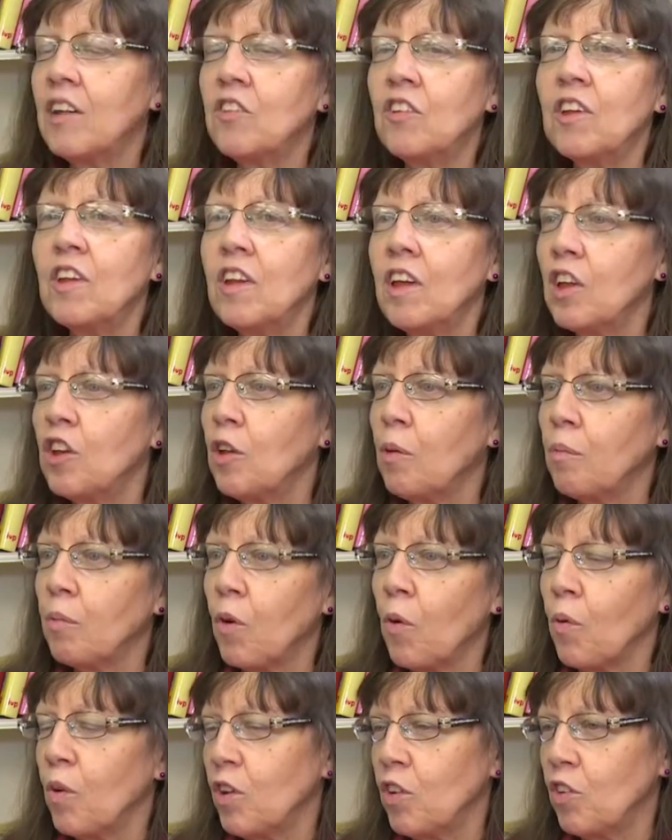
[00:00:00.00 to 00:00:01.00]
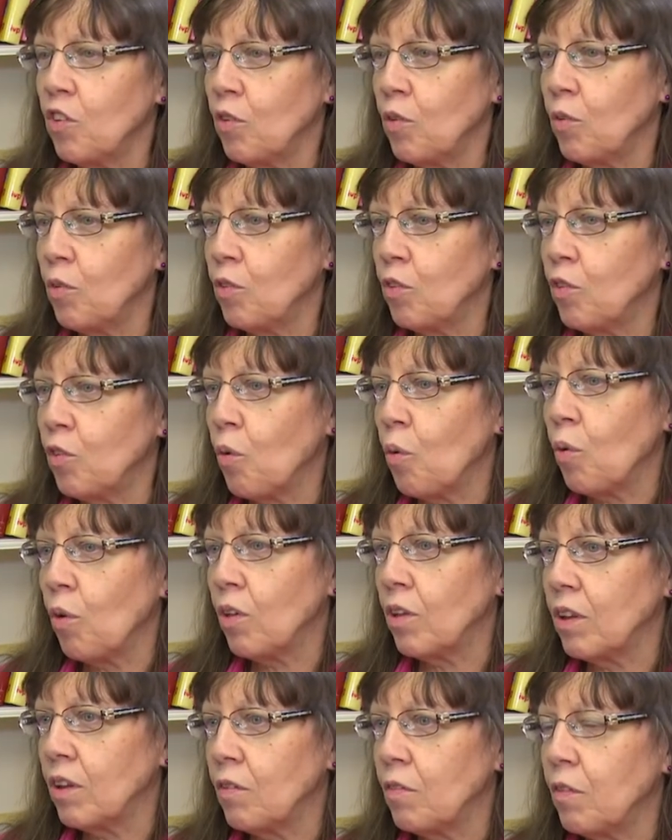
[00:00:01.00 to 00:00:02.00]
didn't end up going to
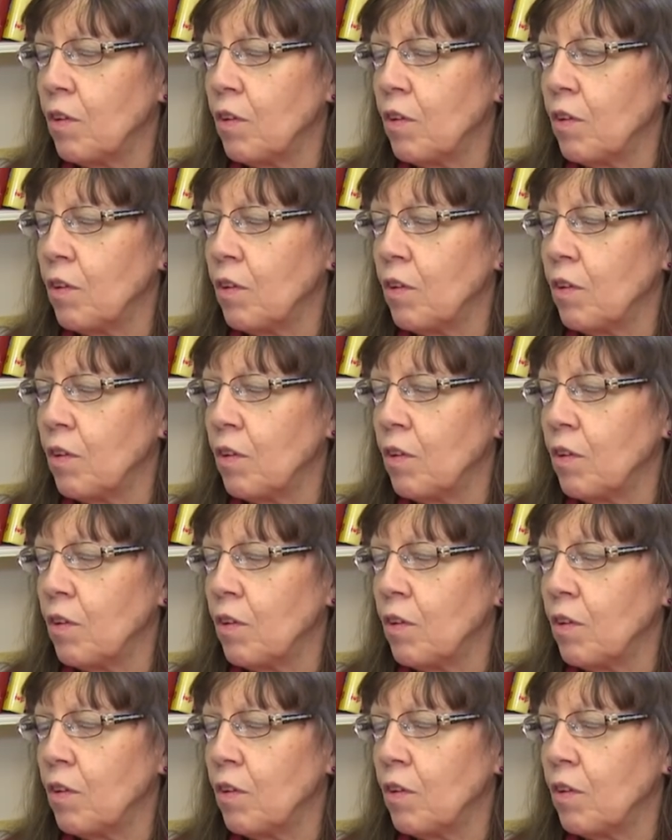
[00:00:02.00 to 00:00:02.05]
school and